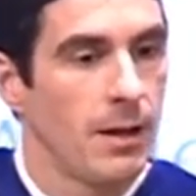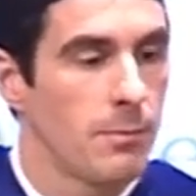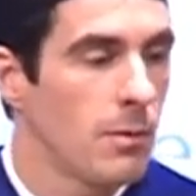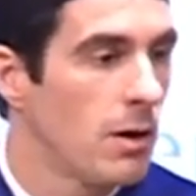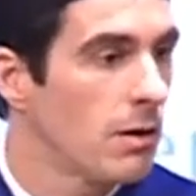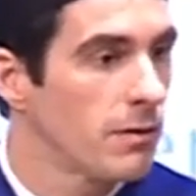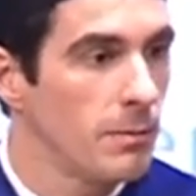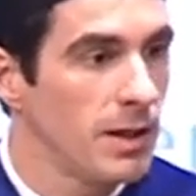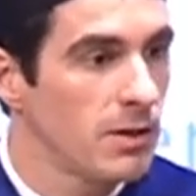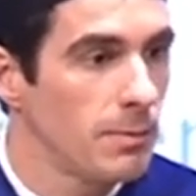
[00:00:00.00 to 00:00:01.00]
or if it
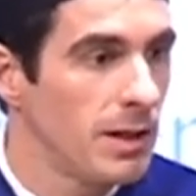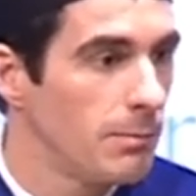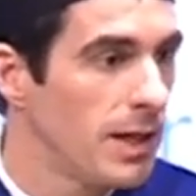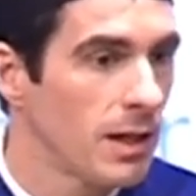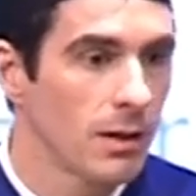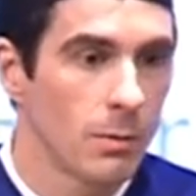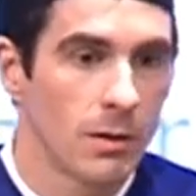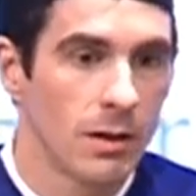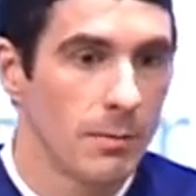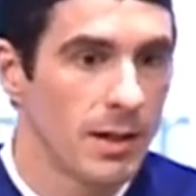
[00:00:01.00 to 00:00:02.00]
means making the
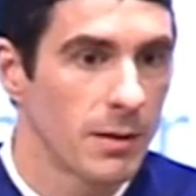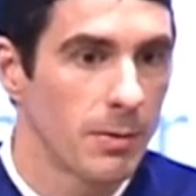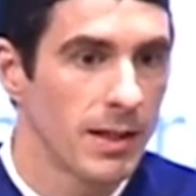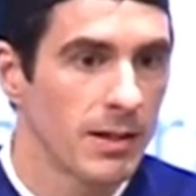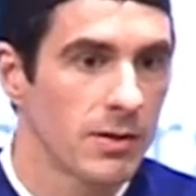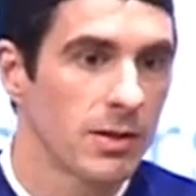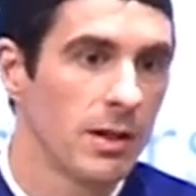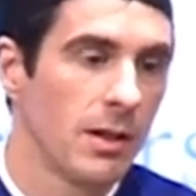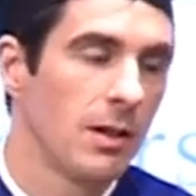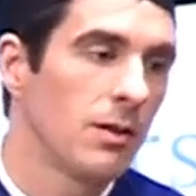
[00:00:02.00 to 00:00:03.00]
world a better place,
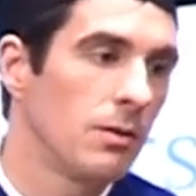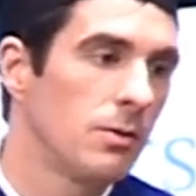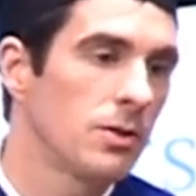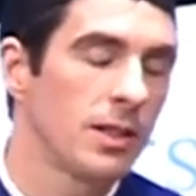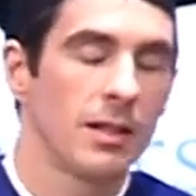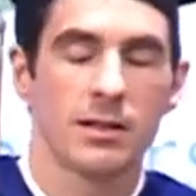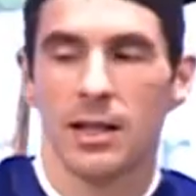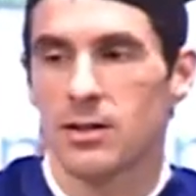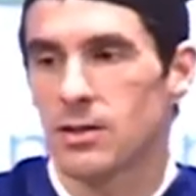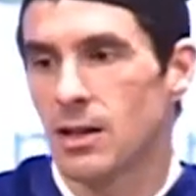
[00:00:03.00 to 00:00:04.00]
those skill
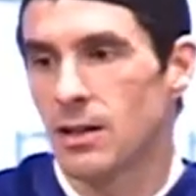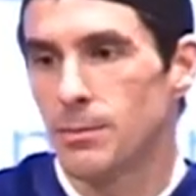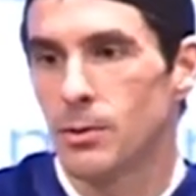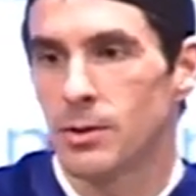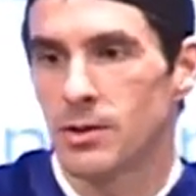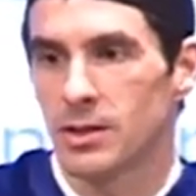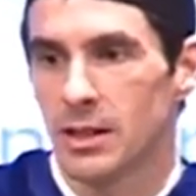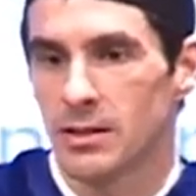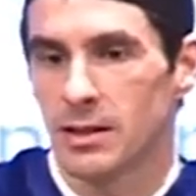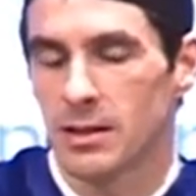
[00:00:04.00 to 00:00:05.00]
sets are important
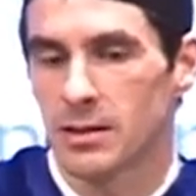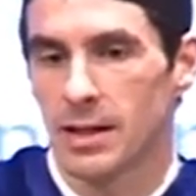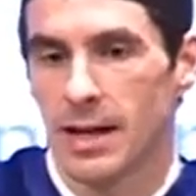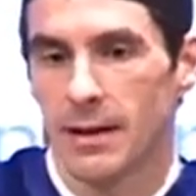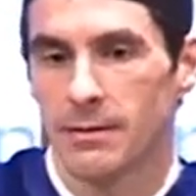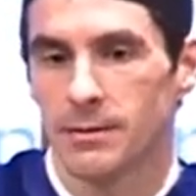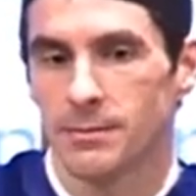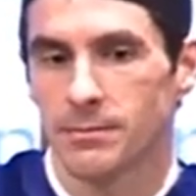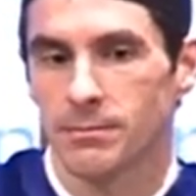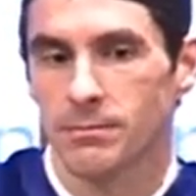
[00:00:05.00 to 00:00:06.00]
skill sets to have.
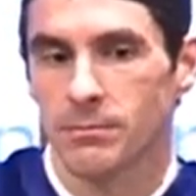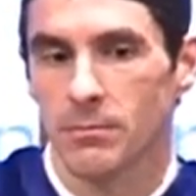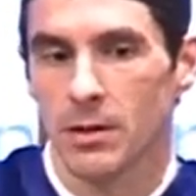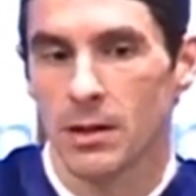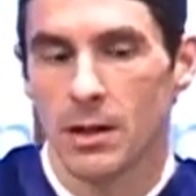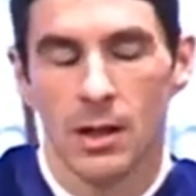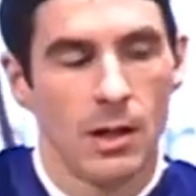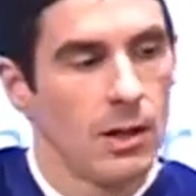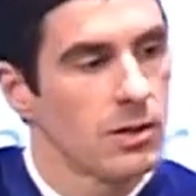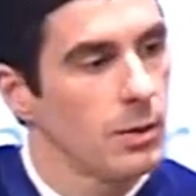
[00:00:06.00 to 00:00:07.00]

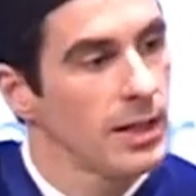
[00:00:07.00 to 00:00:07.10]
So in